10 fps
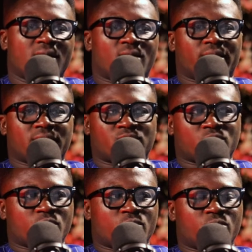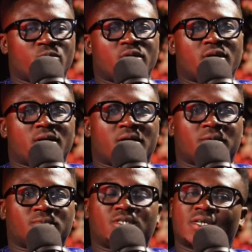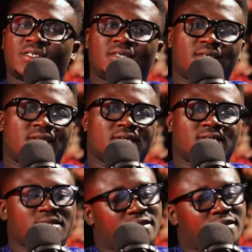Okay, so um, church leaders,